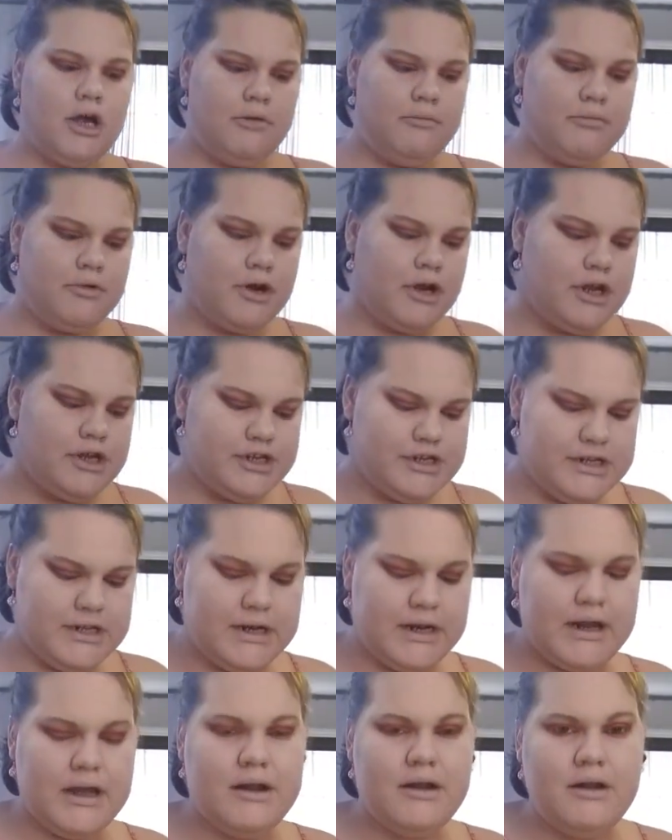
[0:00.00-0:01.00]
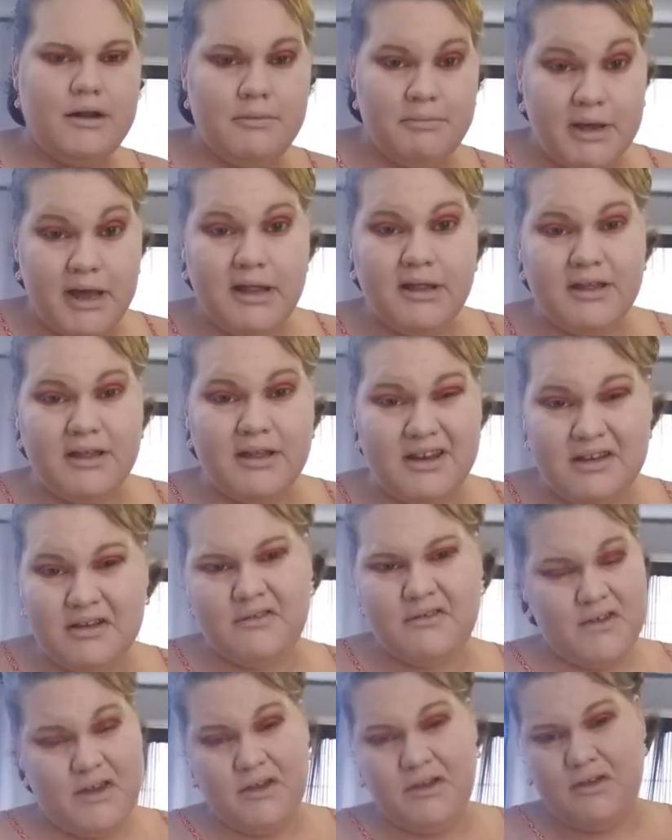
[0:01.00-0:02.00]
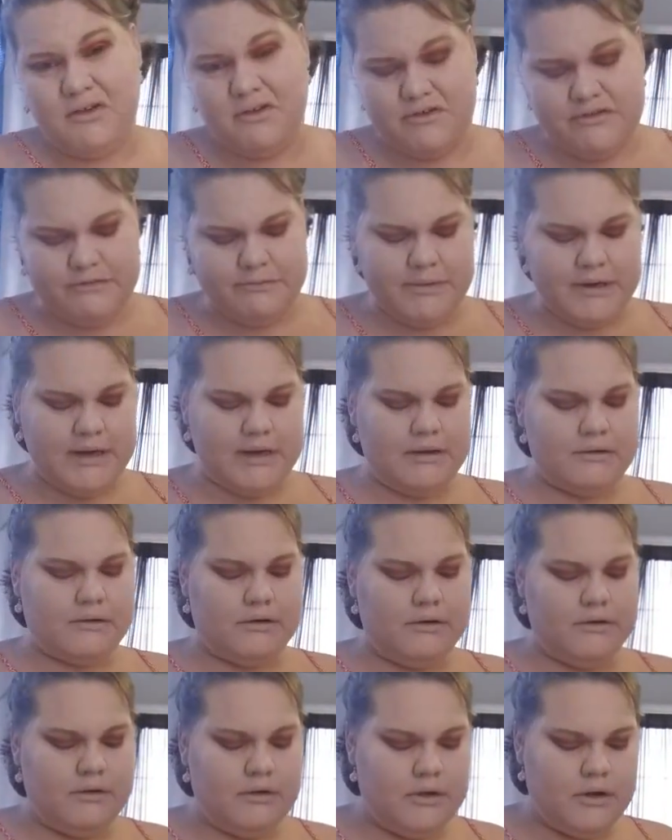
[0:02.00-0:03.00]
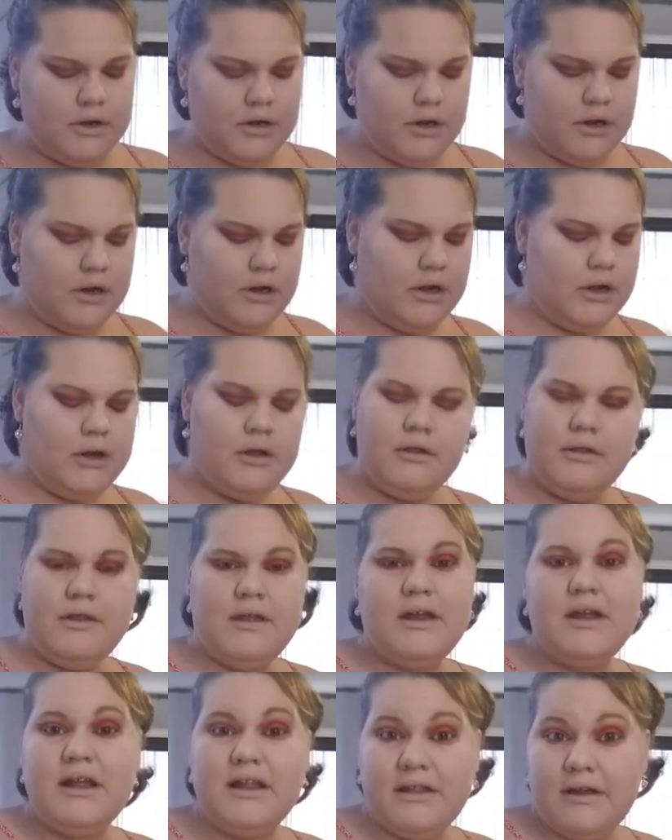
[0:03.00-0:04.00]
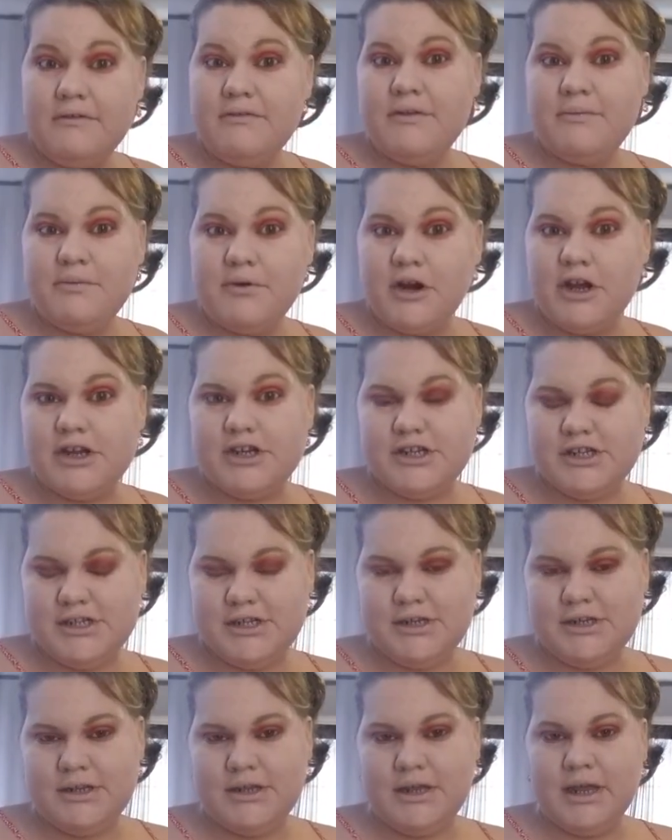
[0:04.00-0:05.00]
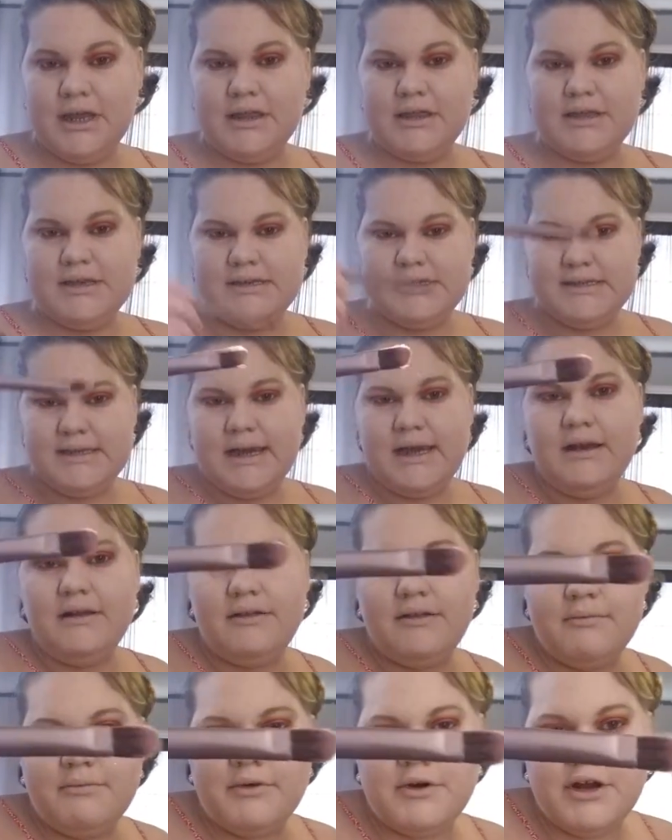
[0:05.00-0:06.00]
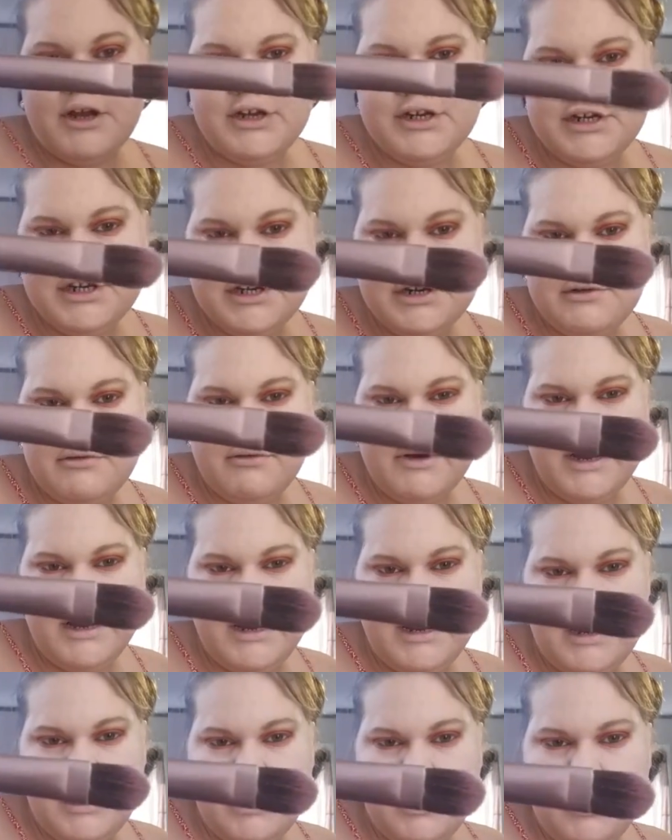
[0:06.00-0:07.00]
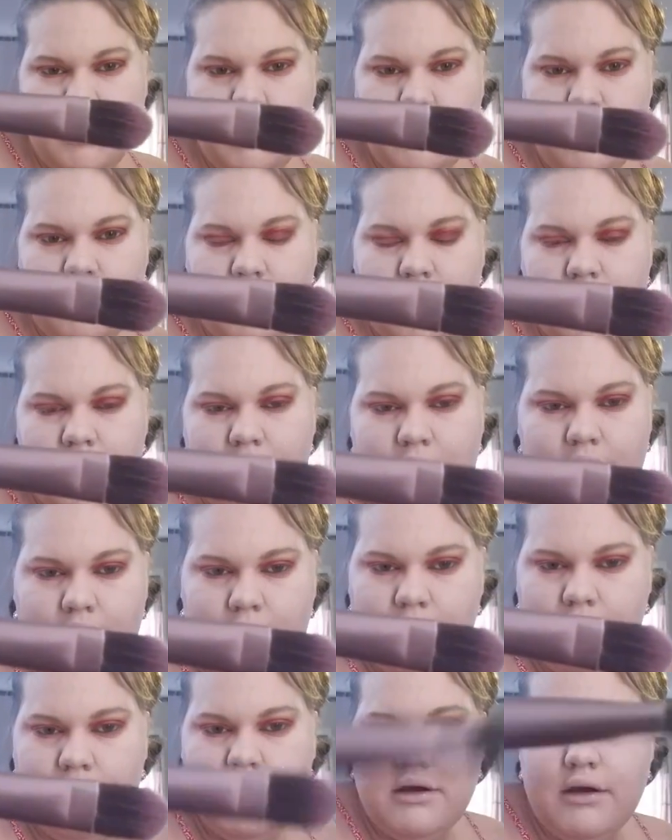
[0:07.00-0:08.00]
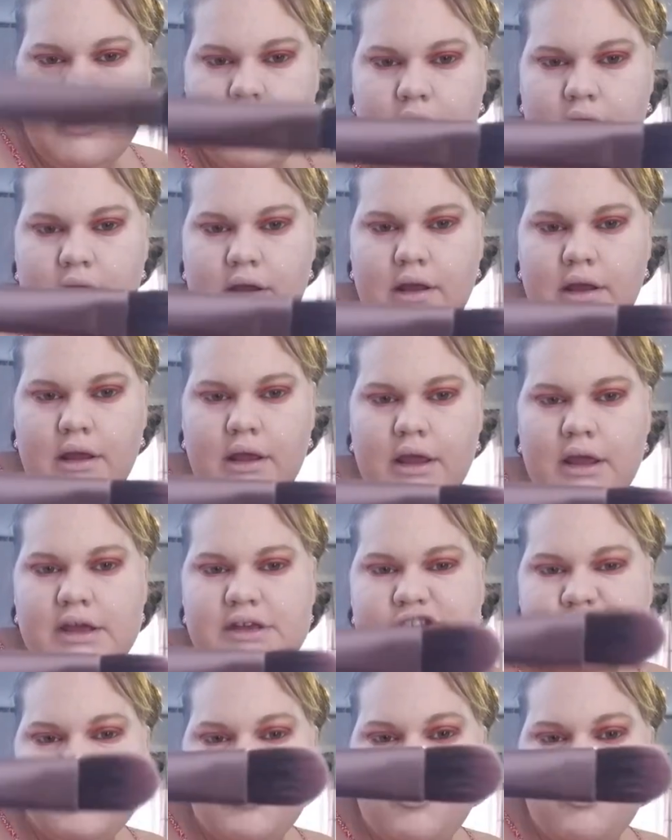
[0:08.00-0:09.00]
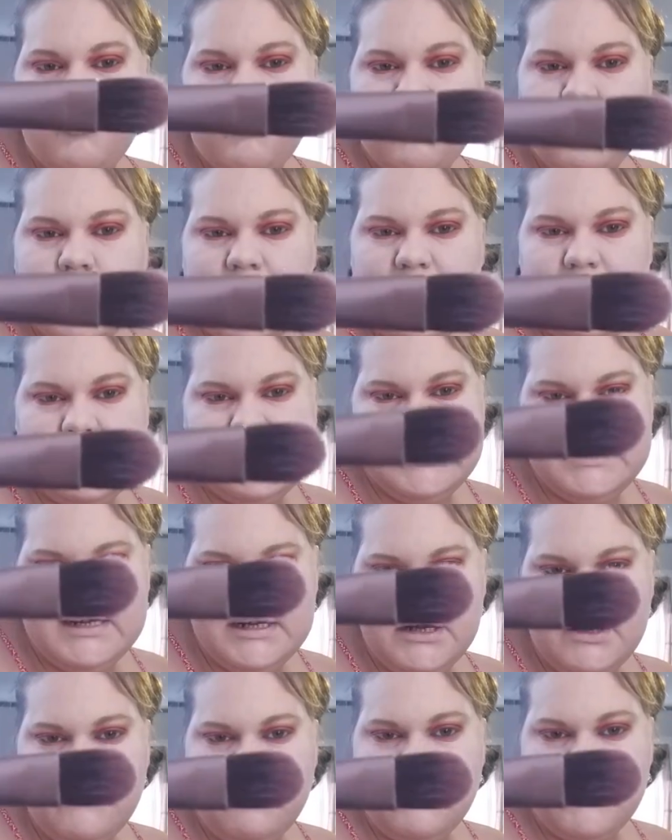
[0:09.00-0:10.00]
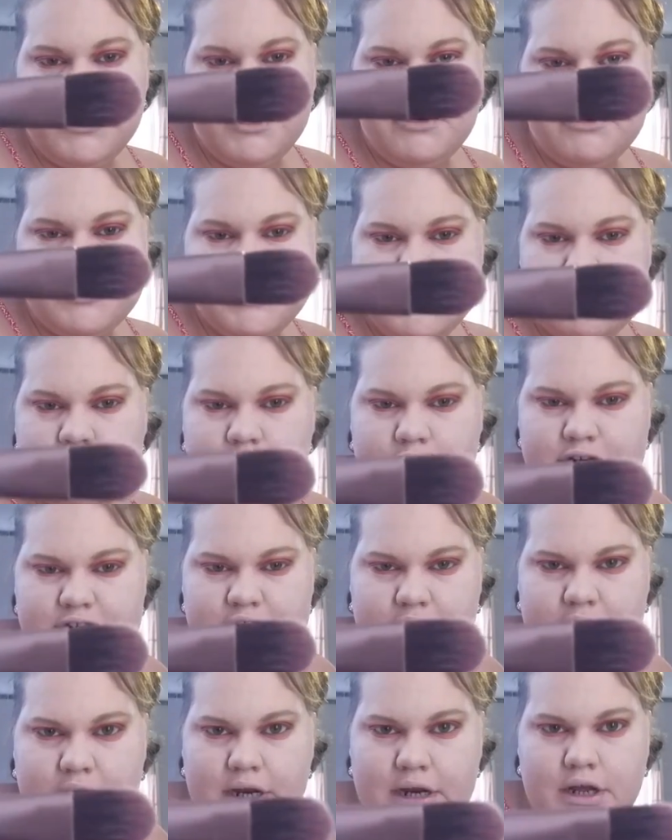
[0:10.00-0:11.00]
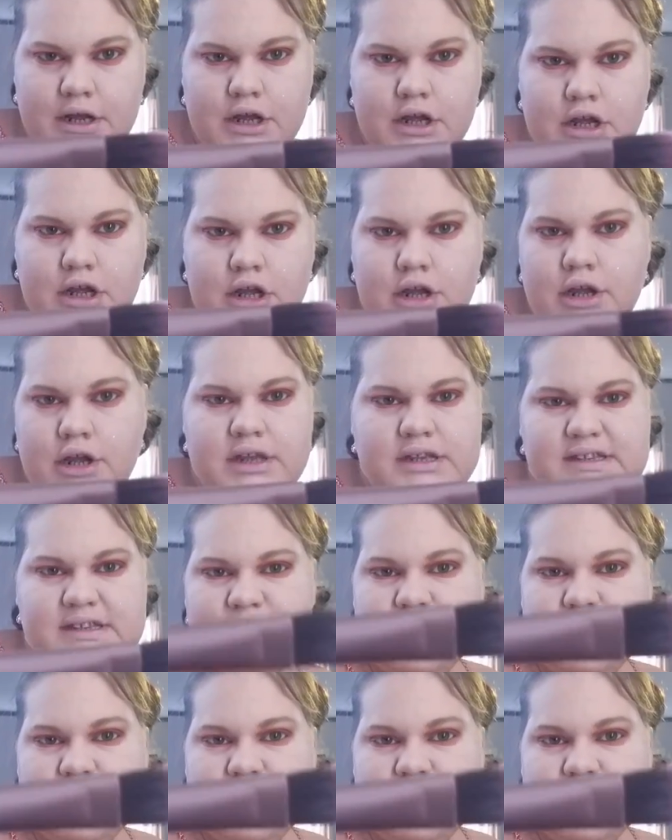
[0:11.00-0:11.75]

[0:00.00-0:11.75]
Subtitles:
in a palette a few years back. That I love the brush. Like this side of the brush right here is great for your shimmer shade. It's phenomenal.